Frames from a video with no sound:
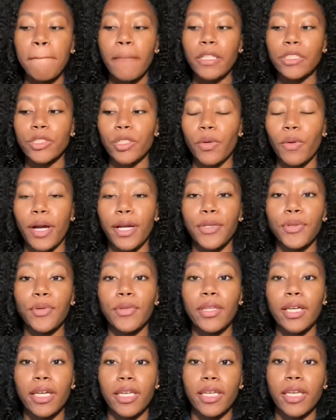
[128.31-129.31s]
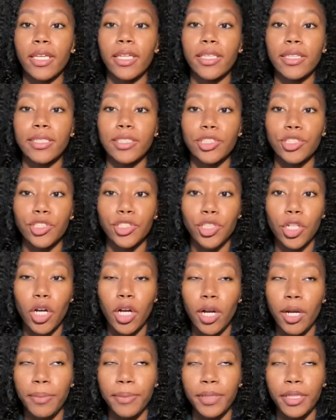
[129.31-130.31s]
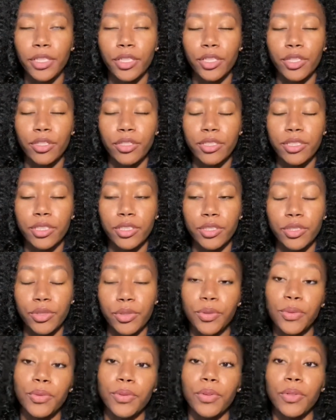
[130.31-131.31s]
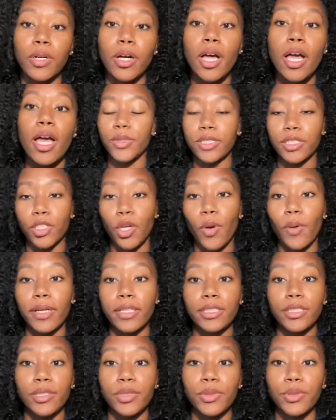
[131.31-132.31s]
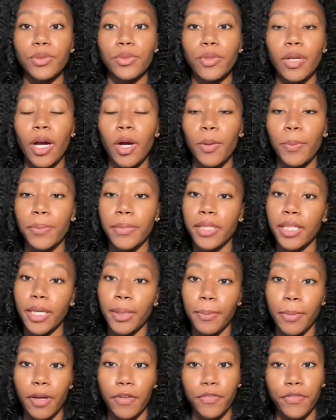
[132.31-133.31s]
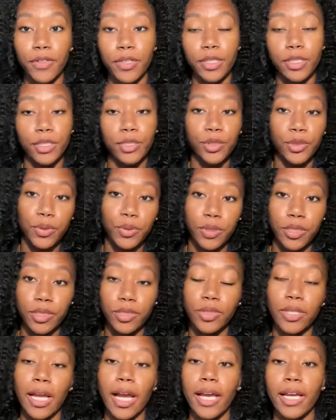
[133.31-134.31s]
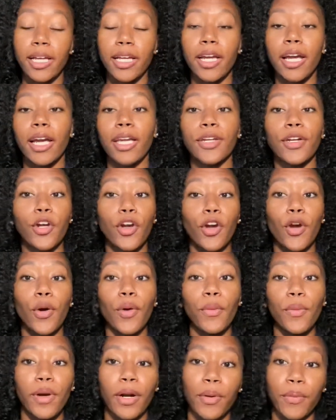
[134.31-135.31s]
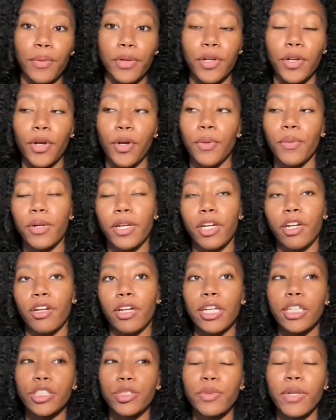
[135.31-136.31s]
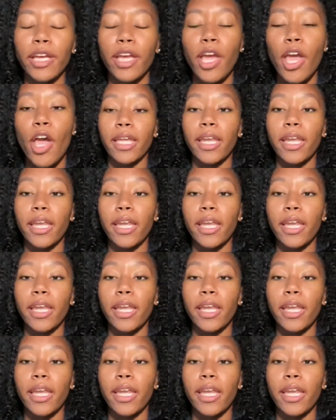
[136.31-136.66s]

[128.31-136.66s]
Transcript: So I knew that getting this job in nursing school was going to help me get my foot in the door so that I could kind of go where I want to go when I graduate.